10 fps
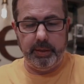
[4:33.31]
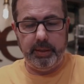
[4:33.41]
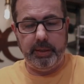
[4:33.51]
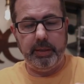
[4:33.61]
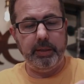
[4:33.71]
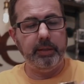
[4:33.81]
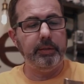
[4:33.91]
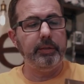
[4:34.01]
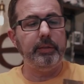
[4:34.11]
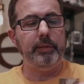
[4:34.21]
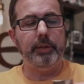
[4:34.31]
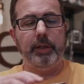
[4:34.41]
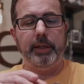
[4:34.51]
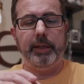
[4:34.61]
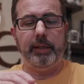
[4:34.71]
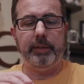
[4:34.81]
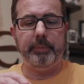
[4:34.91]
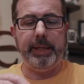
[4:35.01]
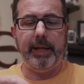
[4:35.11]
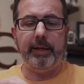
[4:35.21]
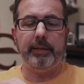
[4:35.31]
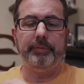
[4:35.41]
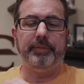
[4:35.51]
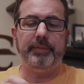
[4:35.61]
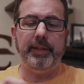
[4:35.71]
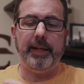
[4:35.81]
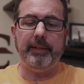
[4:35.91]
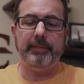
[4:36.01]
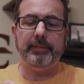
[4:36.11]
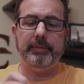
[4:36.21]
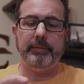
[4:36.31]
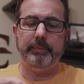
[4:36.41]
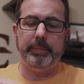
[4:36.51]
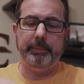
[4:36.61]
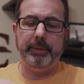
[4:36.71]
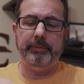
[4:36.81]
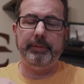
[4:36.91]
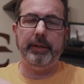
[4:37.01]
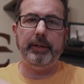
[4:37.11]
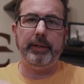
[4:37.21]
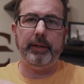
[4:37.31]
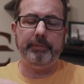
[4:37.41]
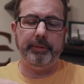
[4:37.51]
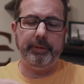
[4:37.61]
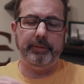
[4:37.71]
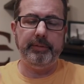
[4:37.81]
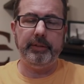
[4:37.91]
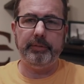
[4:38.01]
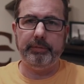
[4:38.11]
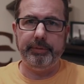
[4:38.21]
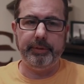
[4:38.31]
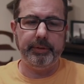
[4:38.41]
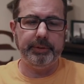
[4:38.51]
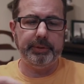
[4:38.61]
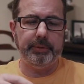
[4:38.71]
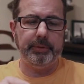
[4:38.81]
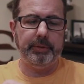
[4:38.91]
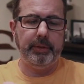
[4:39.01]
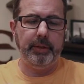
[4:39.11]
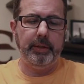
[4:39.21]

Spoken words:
And you're going to get a little bag of sticks. But be very careful. These sticks are for your controller.